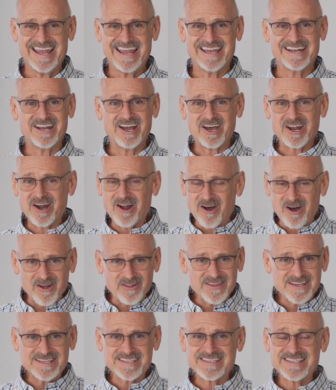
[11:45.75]
And
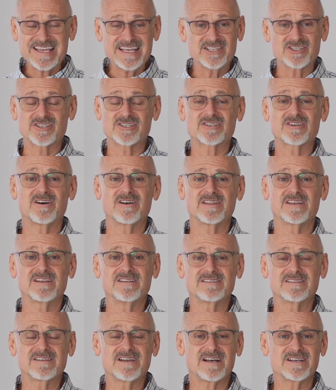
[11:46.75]
all these things just
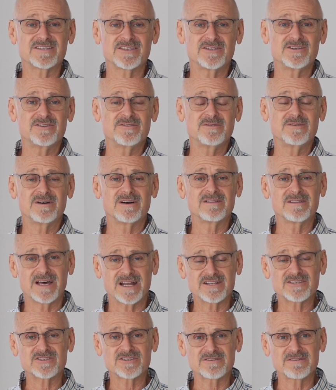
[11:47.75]
causing you a
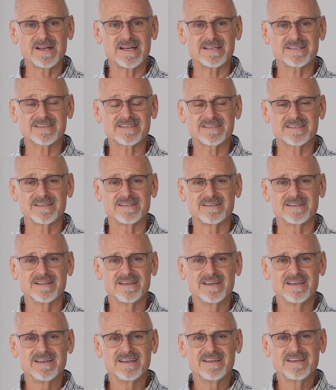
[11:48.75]
lot of stress. And
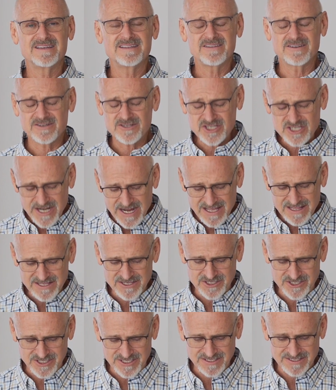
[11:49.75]
they're
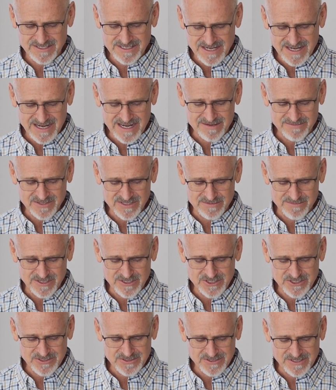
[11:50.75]
challenging times, to
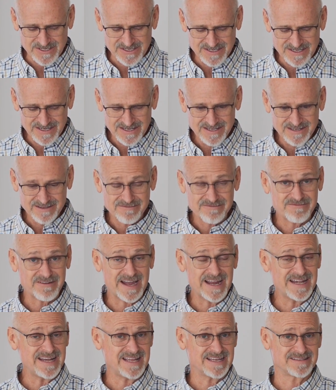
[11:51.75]
be sure.
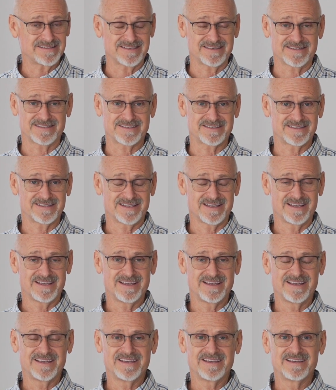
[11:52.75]
Finances,
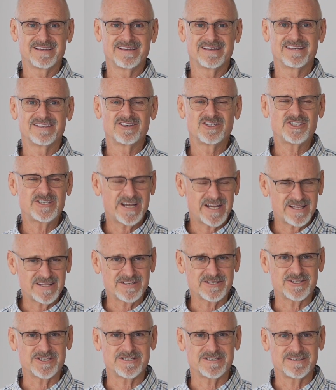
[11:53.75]

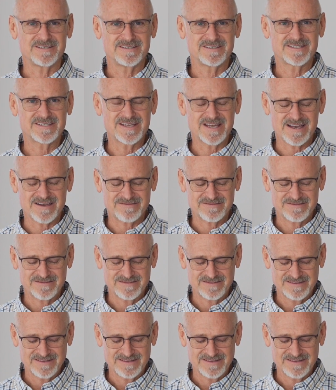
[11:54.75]
challenging stuff.